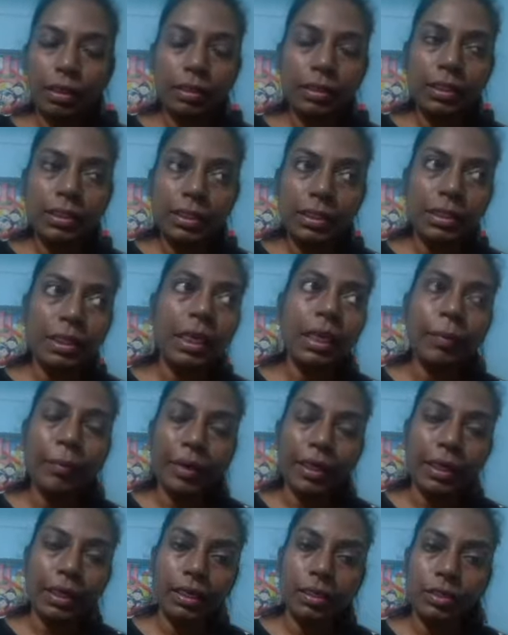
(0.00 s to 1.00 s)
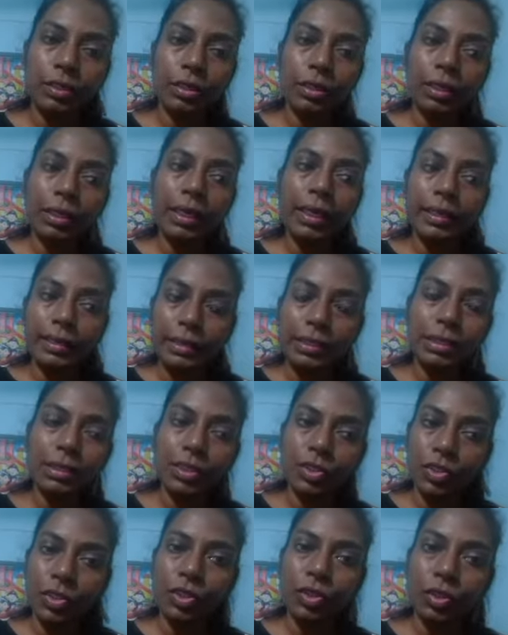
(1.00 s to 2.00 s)
This is imitation. There is
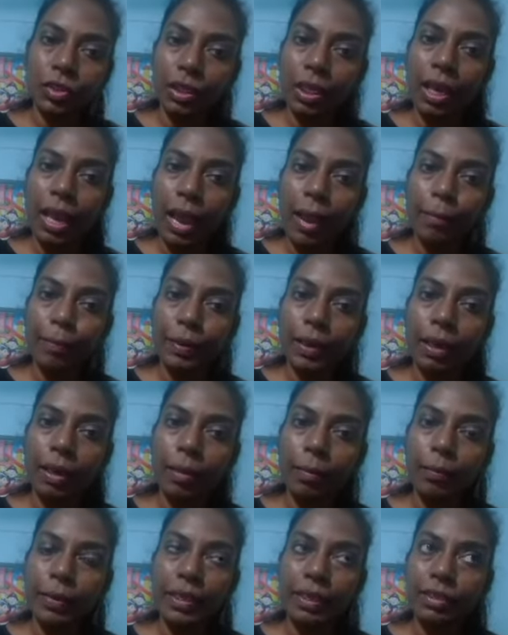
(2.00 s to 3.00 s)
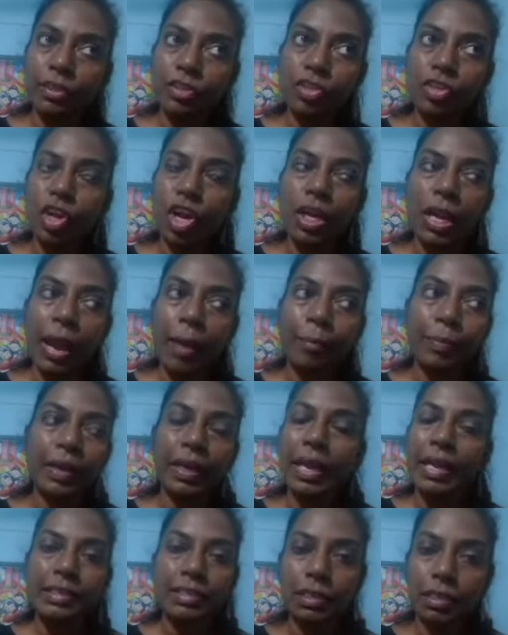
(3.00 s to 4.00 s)
teaching learning happening, but it is not
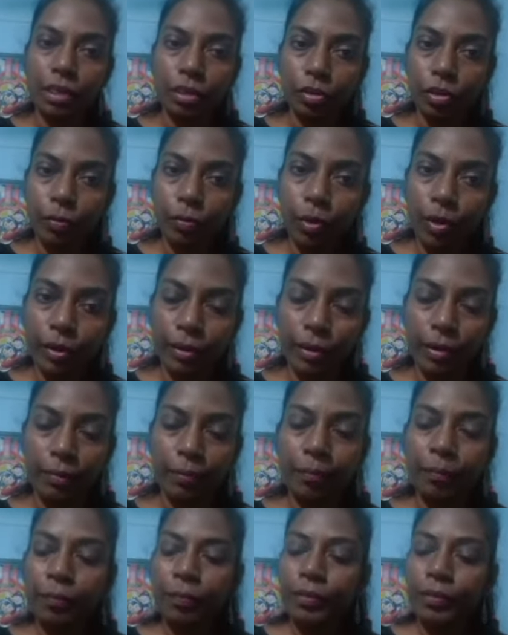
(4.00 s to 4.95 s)
happening as a regular model.